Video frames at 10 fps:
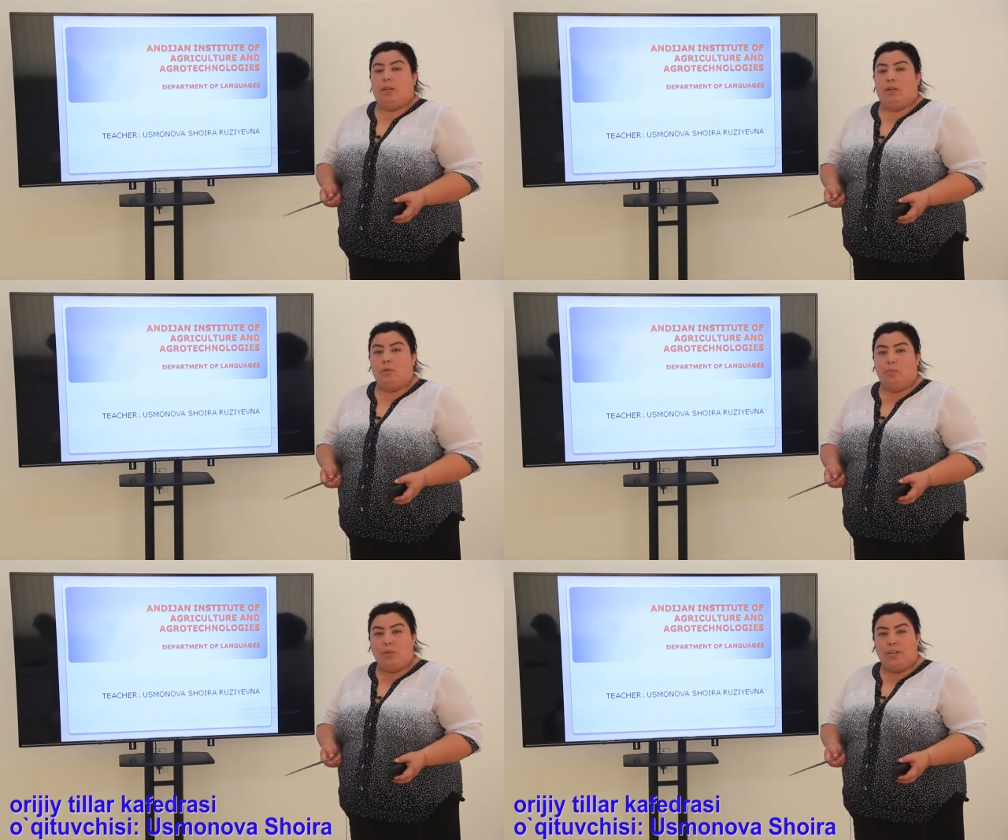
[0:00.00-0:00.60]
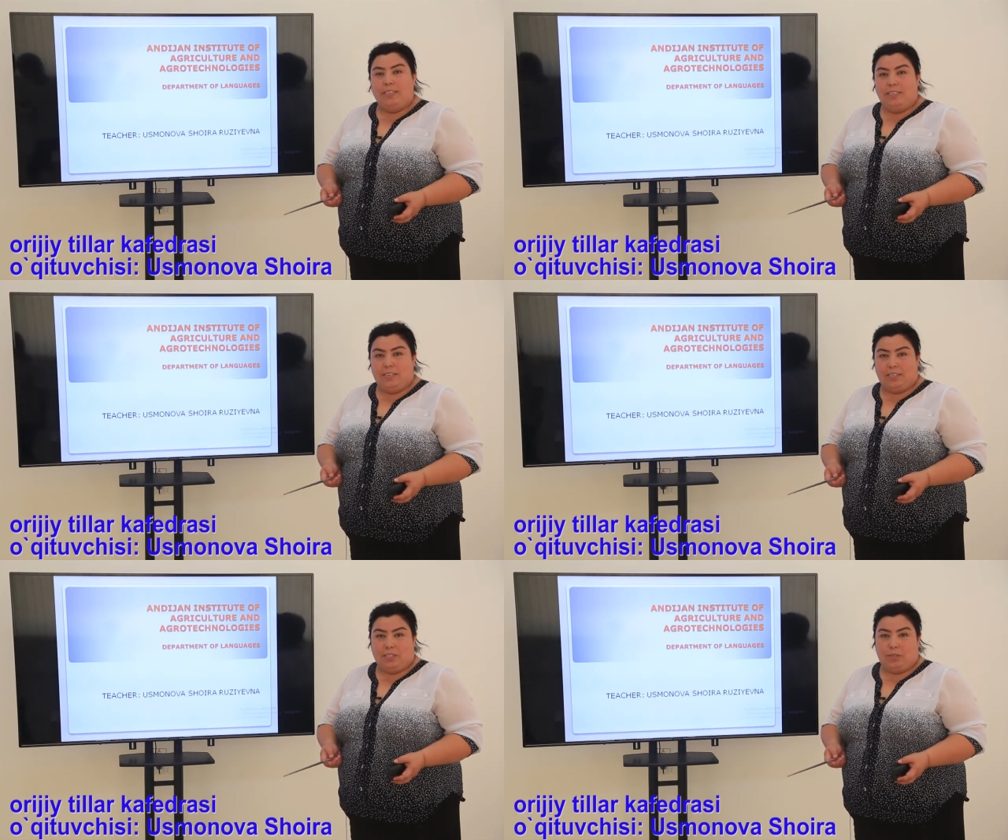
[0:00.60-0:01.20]
Good morning,
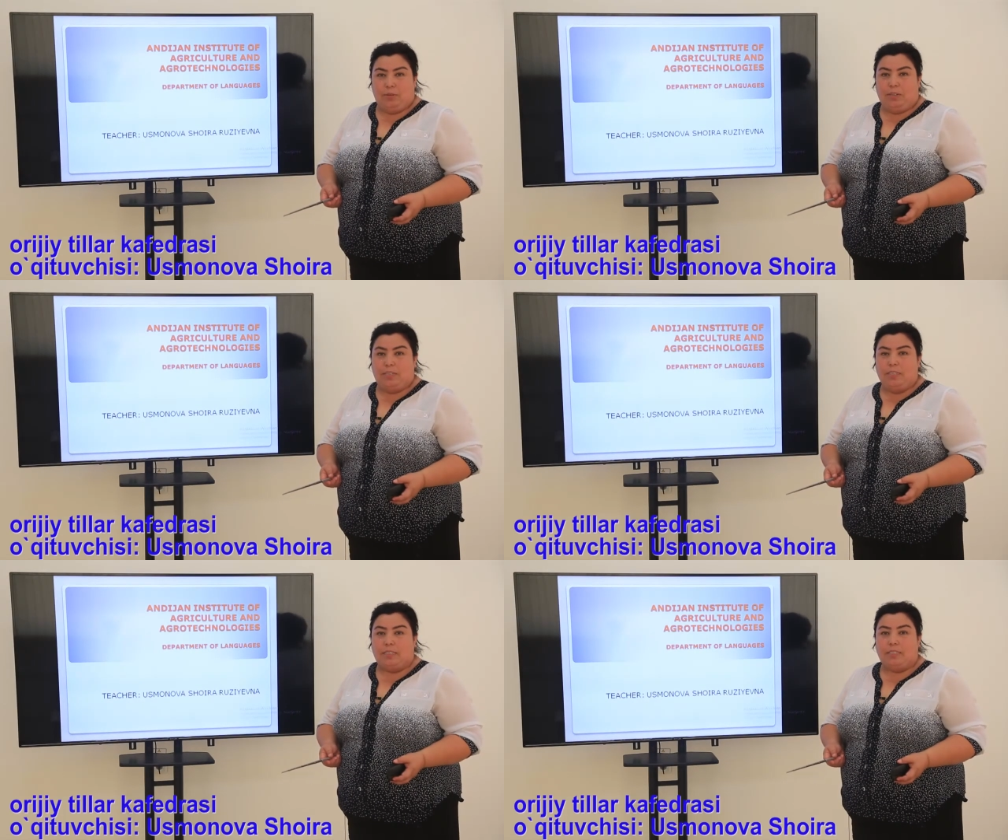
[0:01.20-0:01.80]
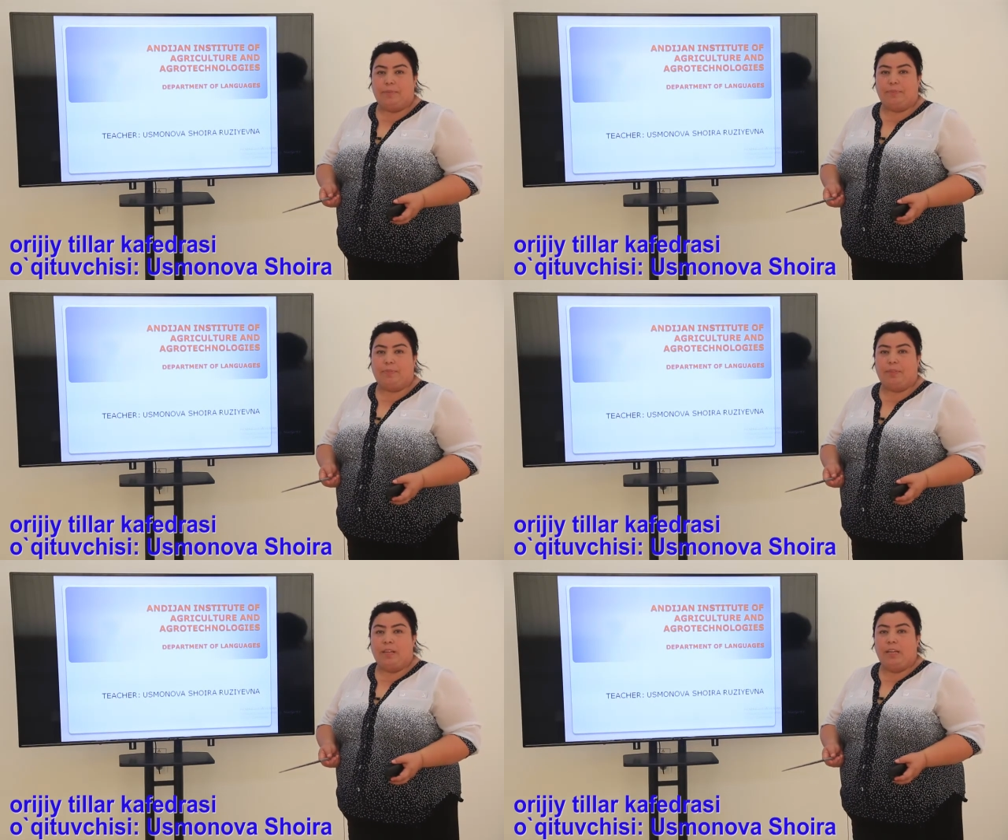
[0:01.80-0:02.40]
dear students.
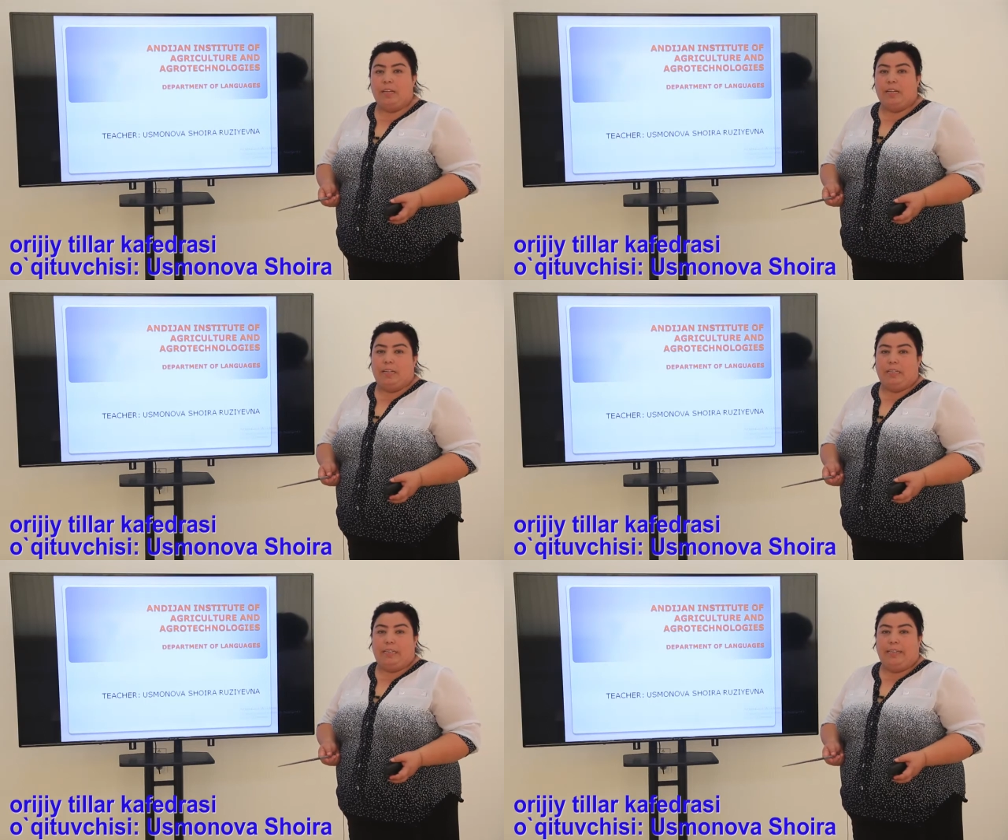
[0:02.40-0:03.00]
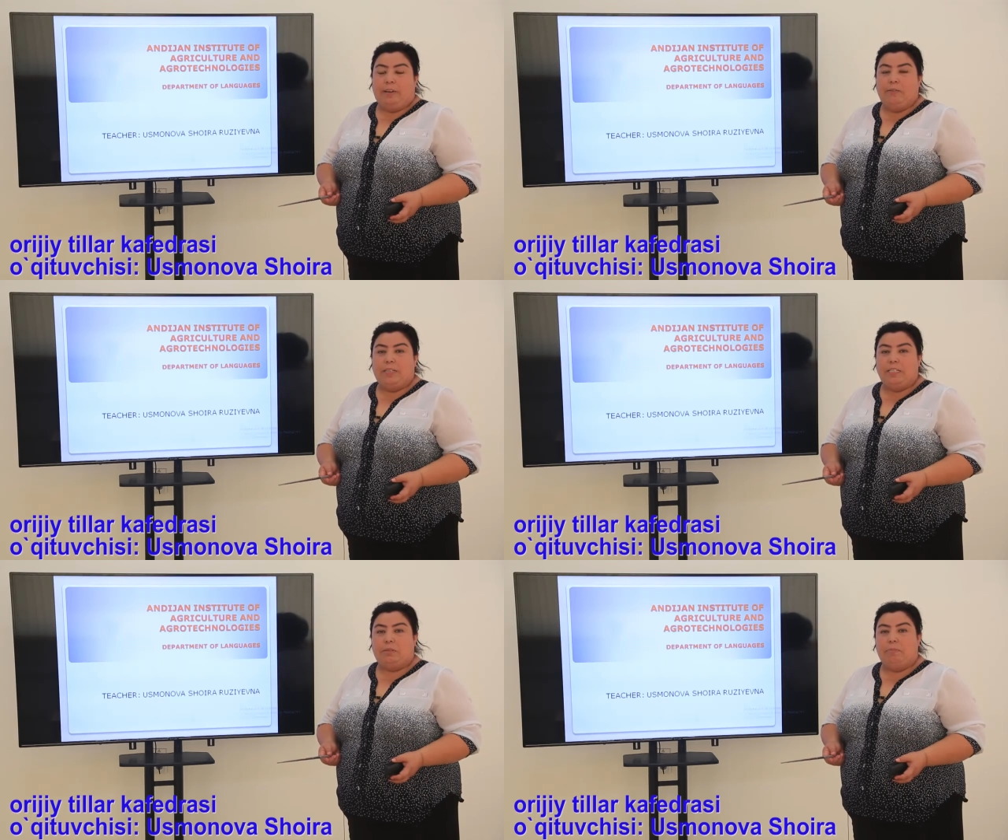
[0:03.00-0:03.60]
Now
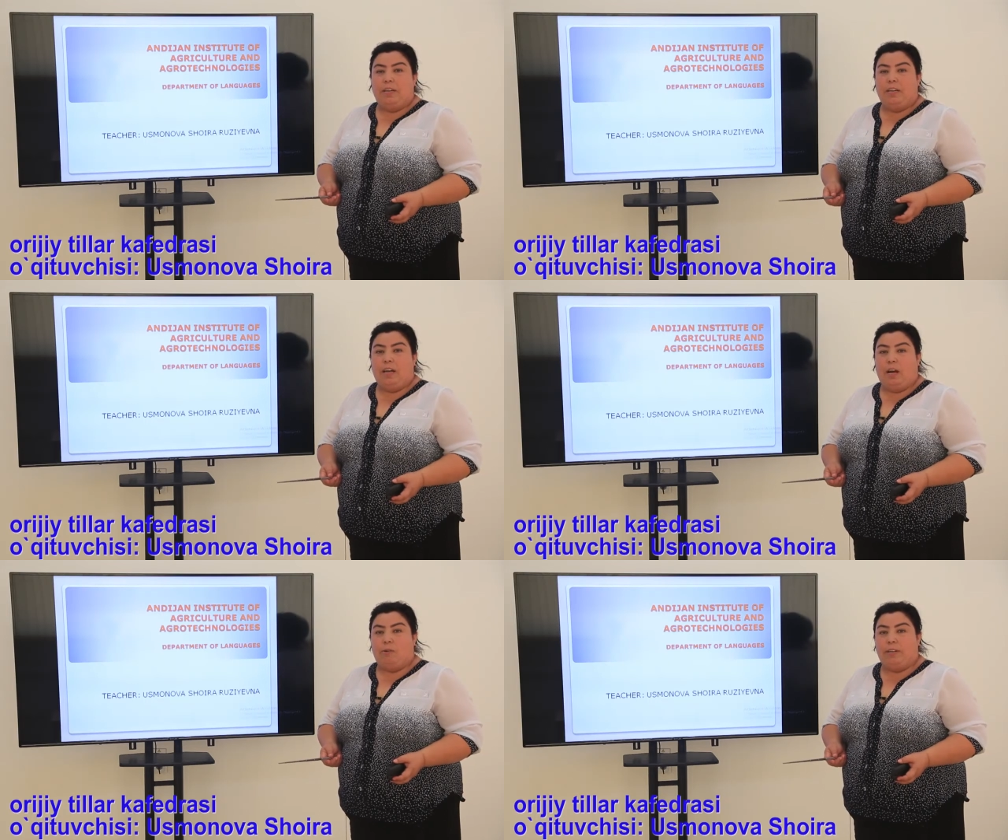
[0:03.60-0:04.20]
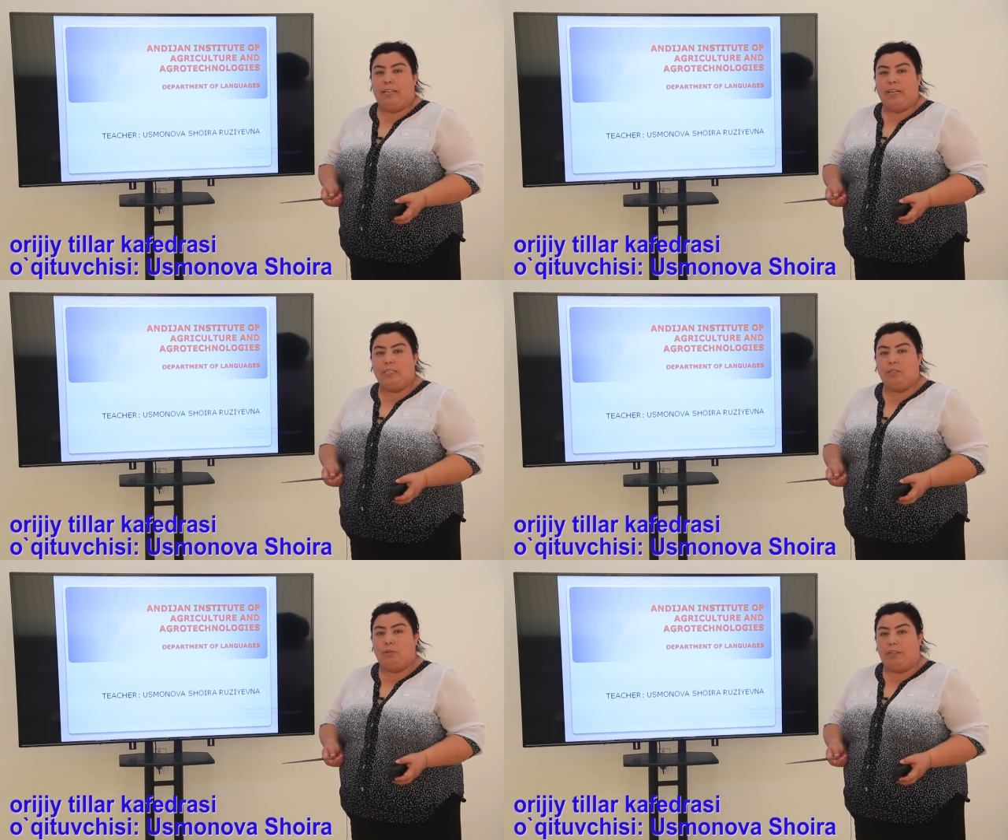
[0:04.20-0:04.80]
let's begin our
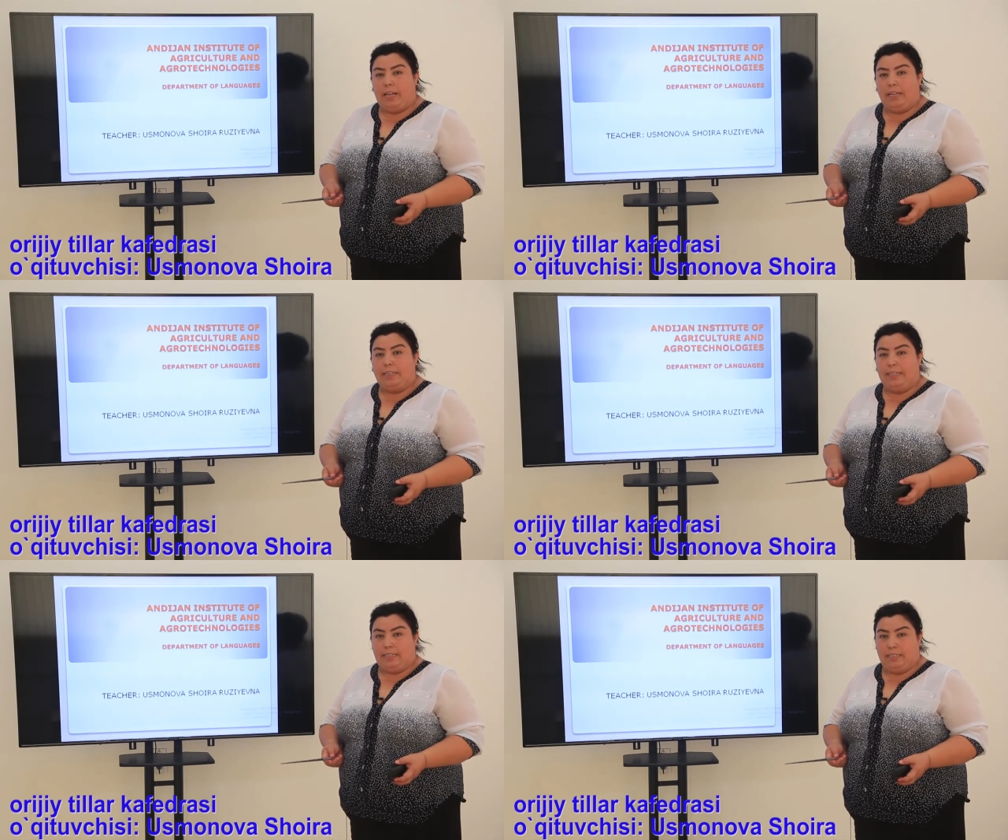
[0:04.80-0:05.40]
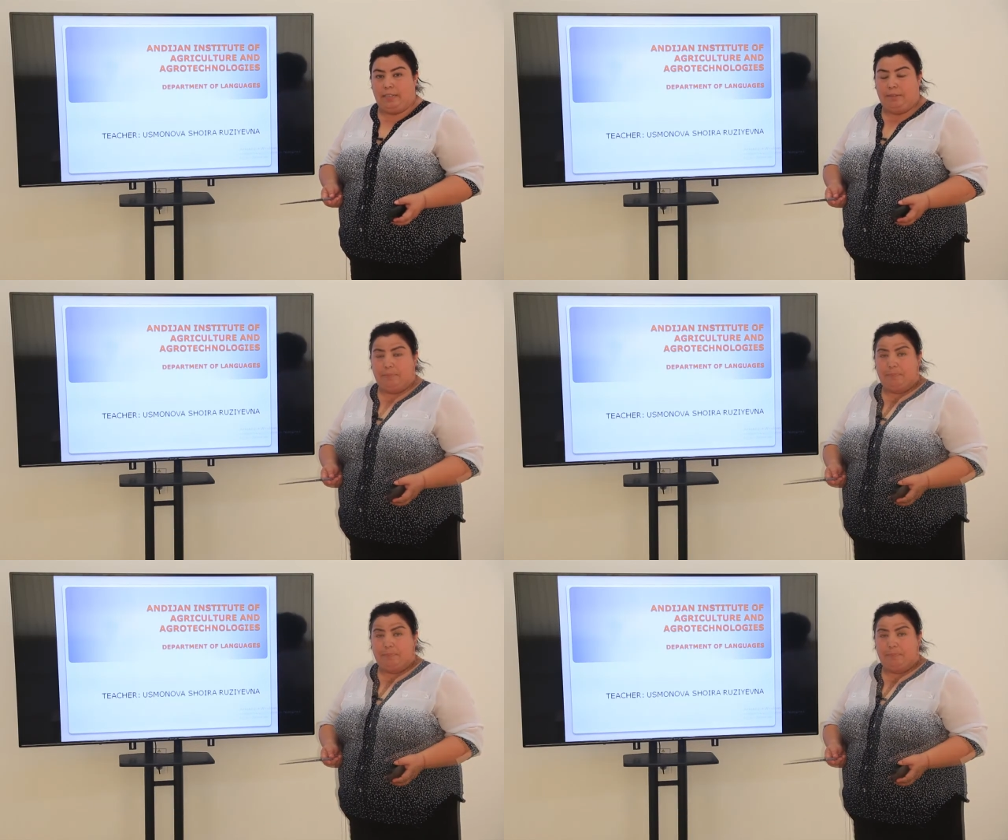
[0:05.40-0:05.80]
next online lesson.